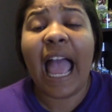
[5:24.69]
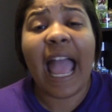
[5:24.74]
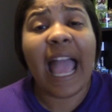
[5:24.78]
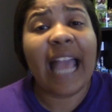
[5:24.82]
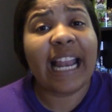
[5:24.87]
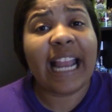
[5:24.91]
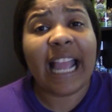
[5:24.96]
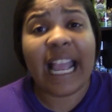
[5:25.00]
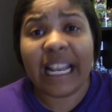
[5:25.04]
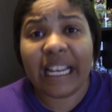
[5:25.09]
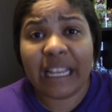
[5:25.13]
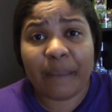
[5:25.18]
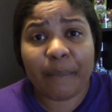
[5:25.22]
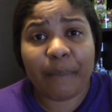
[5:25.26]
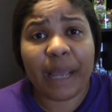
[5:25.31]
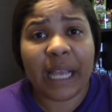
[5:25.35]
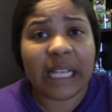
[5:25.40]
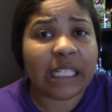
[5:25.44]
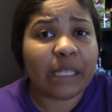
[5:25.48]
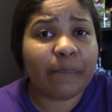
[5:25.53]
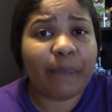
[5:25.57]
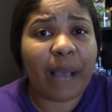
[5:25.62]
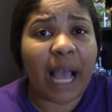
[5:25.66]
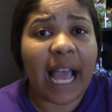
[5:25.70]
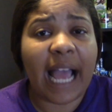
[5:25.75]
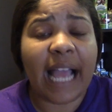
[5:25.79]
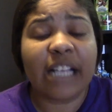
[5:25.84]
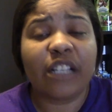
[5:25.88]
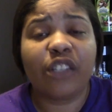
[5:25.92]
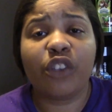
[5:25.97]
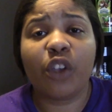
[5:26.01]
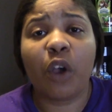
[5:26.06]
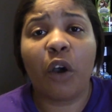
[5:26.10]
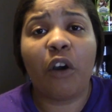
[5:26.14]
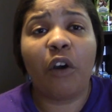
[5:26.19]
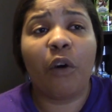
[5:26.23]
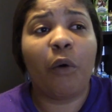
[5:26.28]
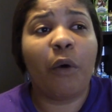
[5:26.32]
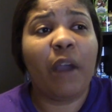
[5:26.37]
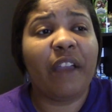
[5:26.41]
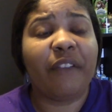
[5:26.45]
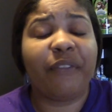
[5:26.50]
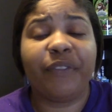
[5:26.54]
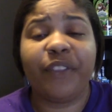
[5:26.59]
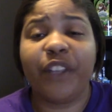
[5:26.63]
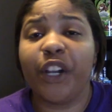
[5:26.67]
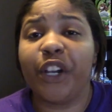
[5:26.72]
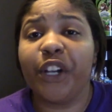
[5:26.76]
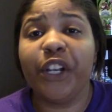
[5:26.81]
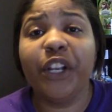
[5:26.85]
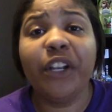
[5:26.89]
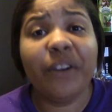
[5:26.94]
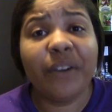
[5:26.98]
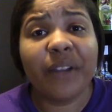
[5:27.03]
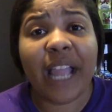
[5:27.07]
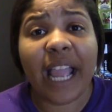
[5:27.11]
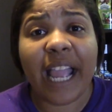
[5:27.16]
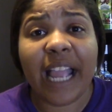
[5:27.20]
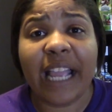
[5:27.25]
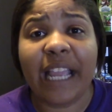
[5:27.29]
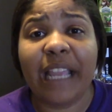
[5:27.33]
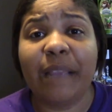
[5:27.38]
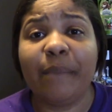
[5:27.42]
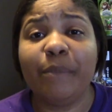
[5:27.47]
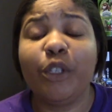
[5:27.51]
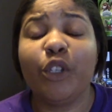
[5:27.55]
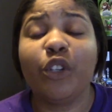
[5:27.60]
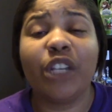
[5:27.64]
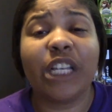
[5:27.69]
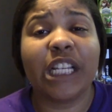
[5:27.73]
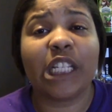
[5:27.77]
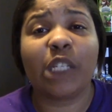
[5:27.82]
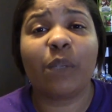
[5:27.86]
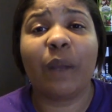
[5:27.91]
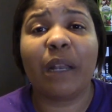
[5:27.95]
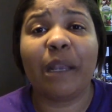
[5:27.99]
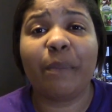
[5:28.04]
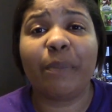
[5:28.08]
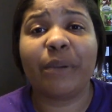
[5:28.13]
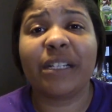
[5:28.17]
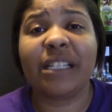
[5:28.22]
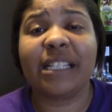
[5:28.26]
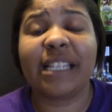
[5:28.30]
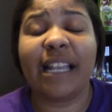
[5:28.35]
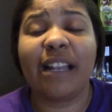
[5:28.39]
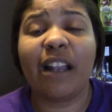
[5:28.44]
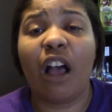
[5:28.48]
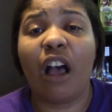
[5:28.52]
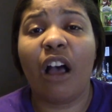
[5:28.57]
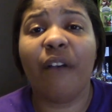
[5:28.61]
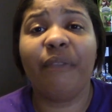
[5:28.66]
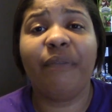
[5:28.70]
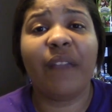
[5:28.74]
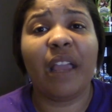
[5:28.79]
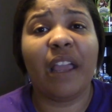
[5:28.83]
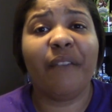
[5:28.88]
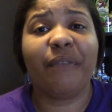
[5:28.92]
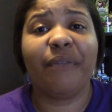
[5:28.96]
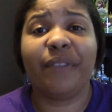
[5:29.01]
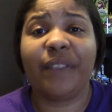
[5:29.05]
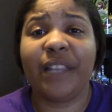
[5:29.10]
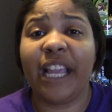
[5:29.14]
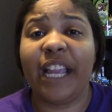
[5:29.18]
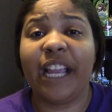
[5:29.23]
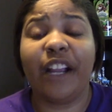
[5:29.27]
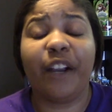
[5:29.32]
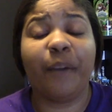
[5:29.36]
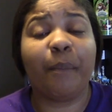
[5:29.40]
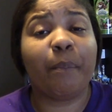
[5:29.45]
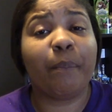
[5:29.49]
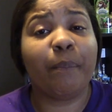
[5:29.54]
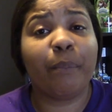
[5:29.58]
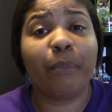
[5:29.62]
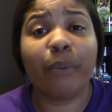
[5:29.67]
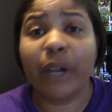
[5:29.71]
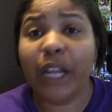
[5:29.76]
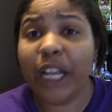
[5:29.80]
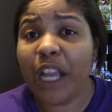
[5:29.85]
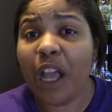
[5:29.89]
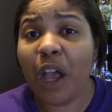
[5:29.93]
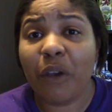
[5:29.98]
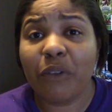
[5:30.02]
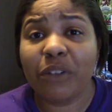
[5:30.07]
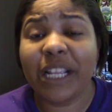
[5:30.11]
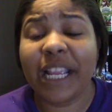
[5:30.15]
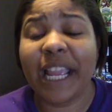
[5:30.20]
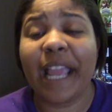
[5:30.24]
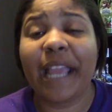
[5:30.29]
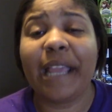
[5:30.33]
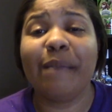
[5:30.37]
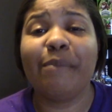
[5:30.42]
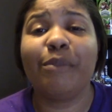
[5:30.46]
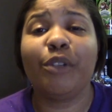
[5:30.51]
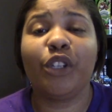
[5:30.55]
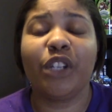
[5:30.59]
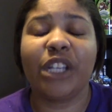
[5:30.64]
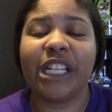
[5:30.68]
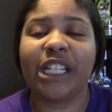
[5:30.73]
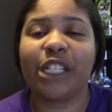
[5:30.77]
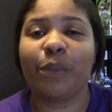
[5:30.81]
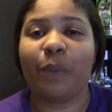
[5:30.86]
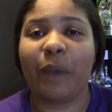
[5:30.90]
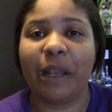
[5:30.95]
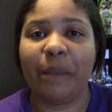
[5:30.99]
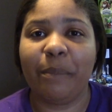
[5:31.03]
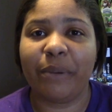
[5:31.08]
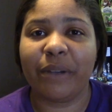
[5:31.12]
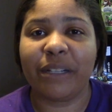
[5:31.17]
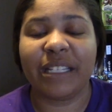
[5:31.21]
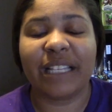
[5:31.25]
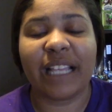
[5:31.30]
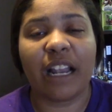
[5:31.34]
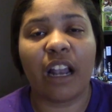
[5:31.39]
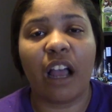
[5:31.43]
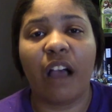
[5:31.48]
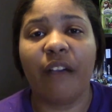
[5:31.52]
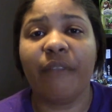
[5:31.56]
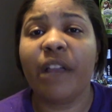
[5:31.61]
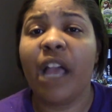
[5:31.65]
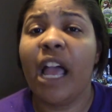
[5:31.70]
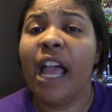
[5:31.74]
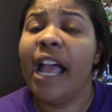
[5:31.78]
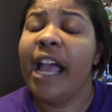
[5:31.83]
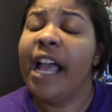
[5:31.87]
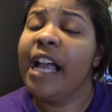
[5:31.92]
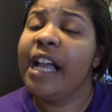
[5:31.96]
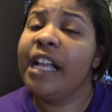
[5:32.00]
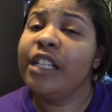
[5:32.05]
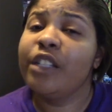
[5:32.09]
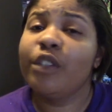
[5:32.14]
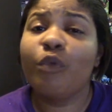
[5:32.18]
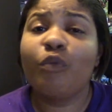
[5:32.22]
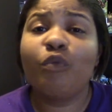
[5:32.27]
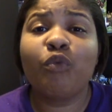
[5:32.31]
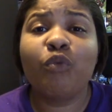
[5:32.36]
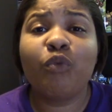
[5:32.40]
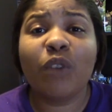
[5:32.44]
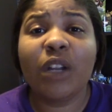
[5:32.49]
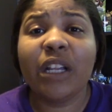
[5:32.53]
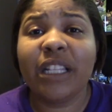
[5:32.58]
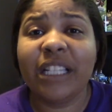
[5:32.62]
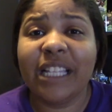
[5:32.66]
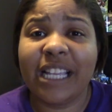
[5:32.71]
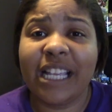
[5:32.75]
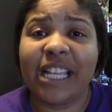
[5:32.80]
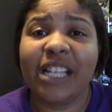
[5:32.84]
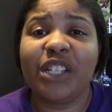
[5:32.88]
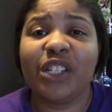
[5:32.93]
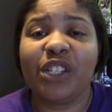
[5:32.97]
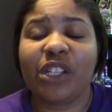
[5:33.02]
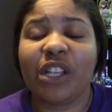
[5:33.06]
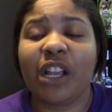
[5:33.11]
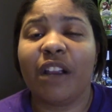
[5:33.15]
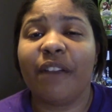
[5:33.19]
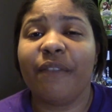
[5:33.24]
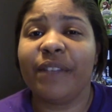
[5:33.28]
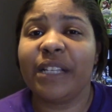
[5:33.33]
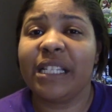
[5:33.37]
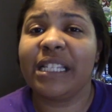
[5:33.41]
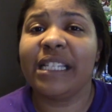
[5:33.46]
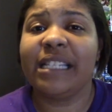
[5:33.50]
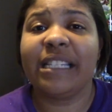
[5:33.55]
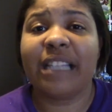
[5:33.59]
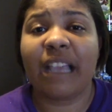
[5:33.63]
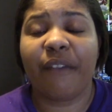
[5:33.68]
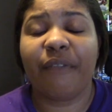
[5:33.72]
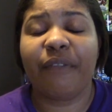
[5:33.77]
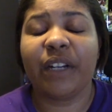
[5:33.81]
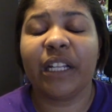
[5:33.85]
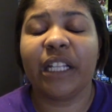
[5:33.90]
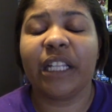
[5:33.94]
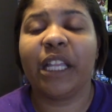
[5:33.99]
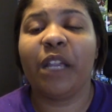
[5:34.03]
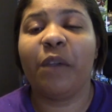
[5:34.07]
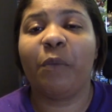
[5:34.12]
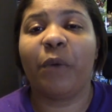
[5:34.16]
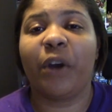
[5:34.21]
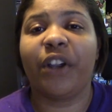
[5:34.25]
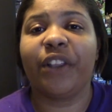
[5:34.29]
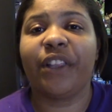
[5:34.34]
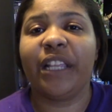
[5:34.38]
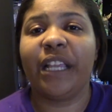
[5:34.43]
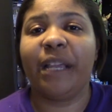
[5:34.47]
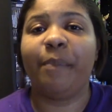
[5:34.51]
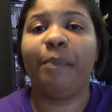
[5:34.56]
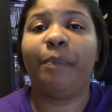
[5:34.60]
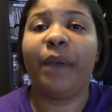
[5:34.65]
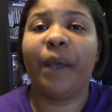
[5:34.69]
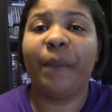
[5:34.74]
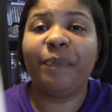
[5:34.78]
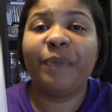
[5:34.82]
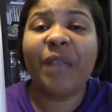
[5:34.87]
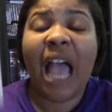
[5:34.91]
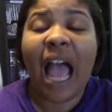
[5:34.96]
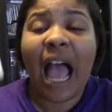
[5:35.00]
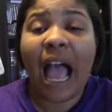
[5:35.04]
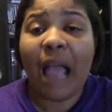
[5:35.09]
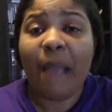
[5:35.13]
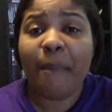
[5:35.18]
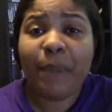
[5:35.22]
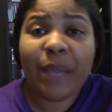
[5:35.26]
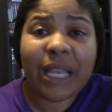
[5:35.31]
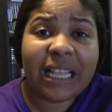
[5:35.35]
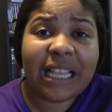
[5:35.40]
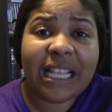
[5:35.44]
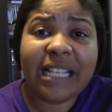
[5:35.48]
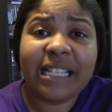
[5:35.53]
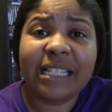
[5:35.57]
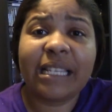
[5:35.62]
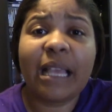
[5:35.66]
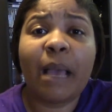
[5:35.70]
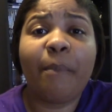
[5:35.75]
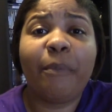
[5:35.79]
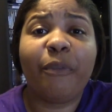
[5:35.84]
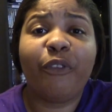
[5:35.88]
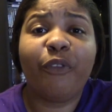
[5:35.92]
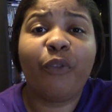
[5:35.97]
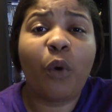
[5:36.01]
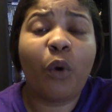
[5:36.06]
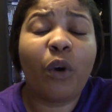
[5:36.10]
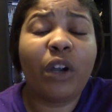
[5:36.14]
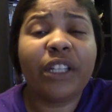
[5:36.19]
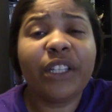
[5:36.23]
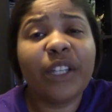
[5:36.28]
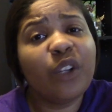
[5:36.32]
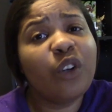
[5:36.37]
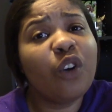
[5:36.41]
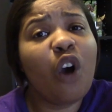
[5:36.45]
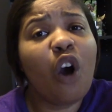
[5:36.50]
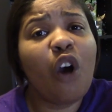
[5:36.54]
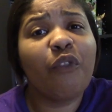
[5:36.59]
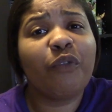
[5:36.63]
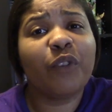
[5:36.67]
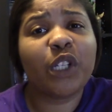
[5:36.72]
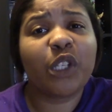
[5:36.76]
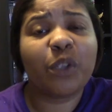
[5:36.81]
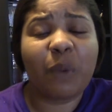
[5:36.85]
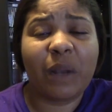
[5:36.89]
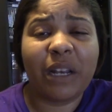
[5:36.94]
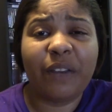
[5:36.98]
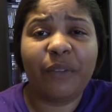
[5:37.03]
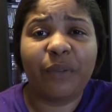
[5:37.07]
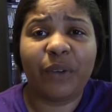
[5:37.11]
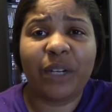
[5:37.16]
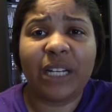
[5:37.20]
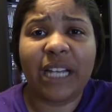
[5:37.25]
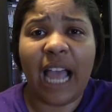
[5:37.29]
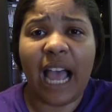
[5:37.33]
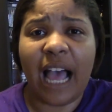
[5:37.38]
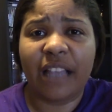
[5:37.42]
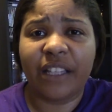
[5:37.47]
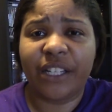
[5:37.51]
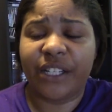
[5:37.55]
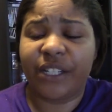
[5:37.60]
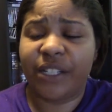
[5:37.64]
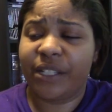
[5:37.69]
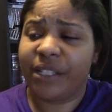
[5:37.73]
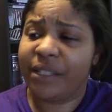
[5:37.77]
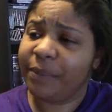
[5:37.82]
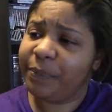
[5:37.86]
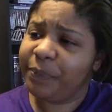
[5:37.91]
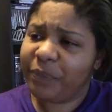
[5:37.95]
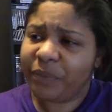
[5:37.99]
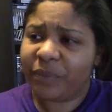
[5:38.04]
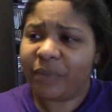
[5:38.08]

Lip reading: at any Best Buy. So if they're new games, you get 20% off. If they're pre-owned games, you get 20% off. It's a really good service and definitely worth it. But I picked this up for a little over $24.